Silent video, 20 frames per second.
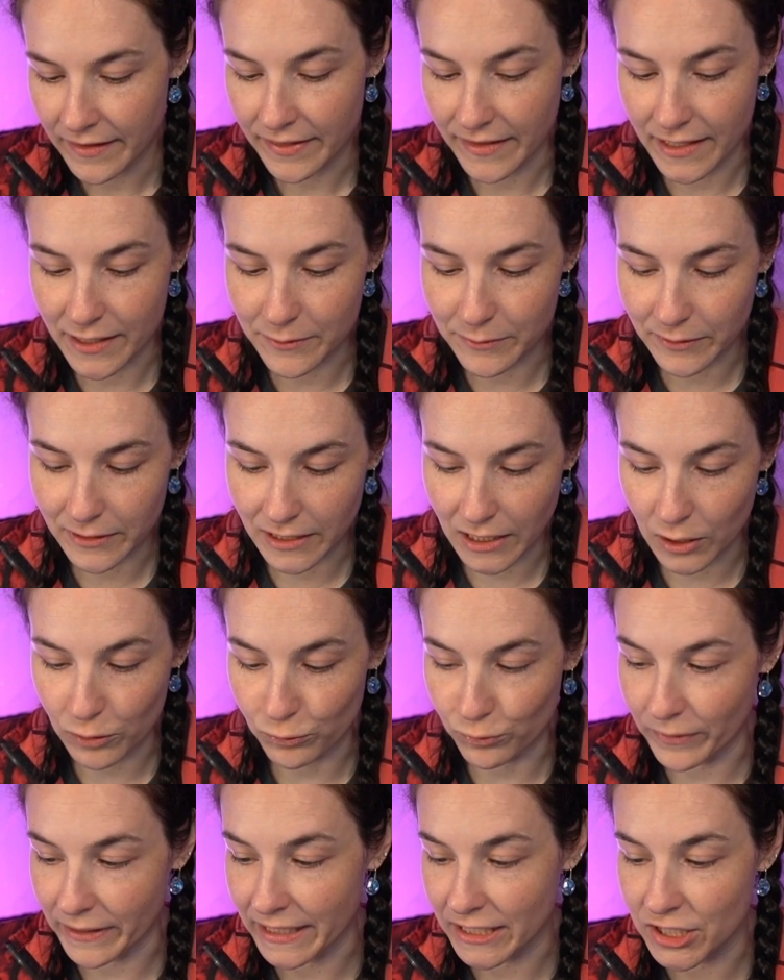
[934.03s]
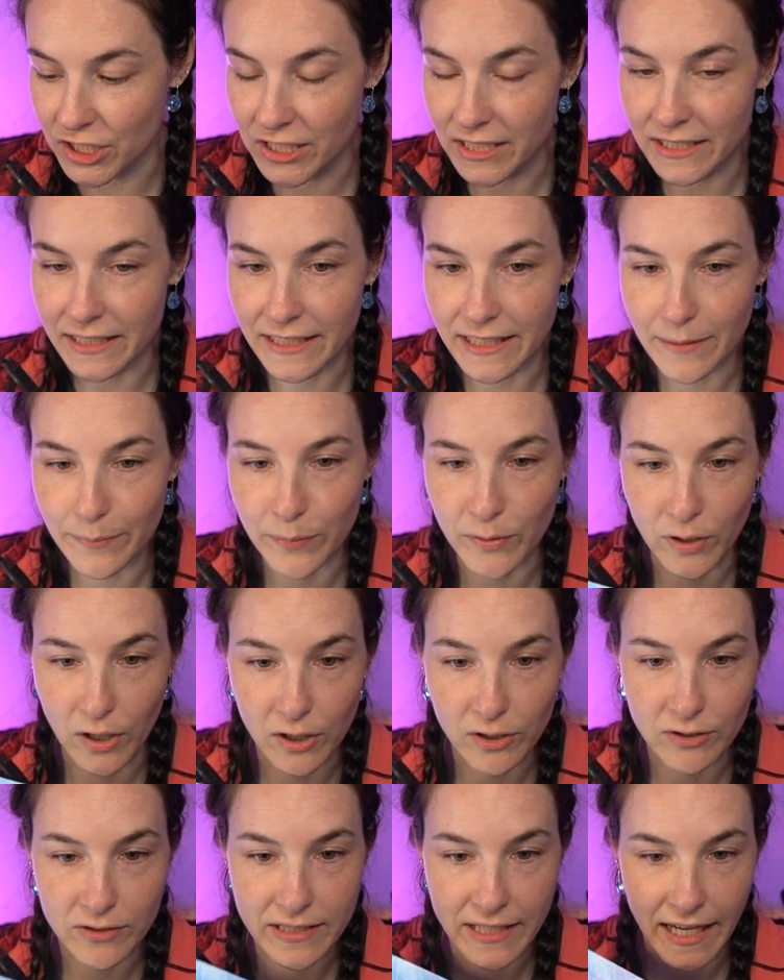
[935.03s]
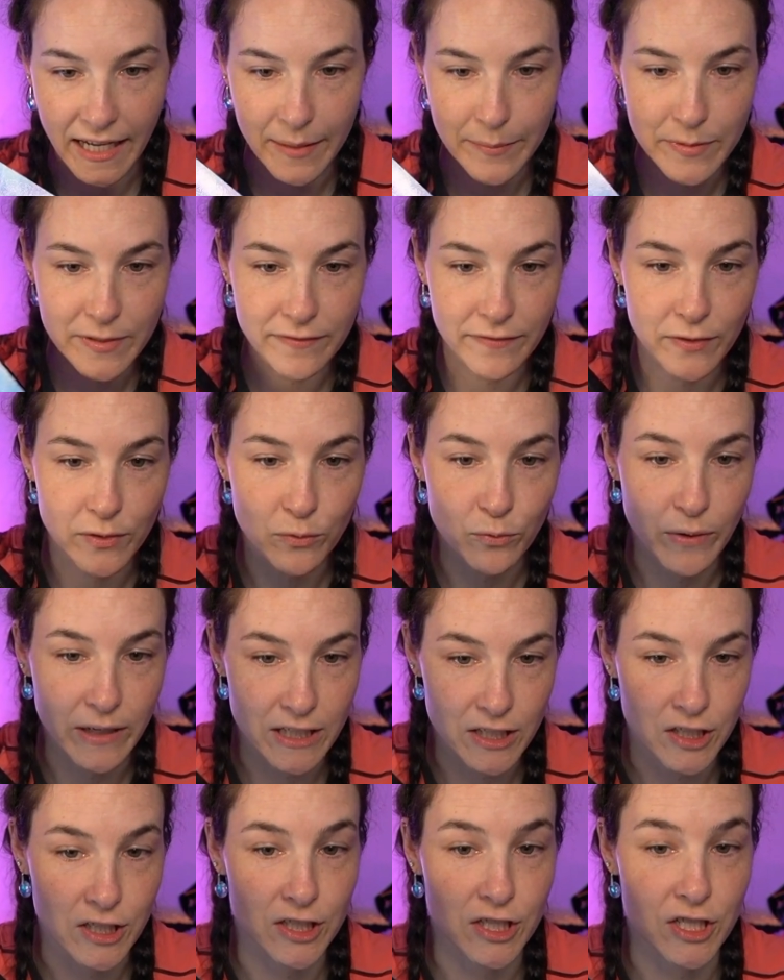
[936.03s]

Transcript: These were originally prototyped for winter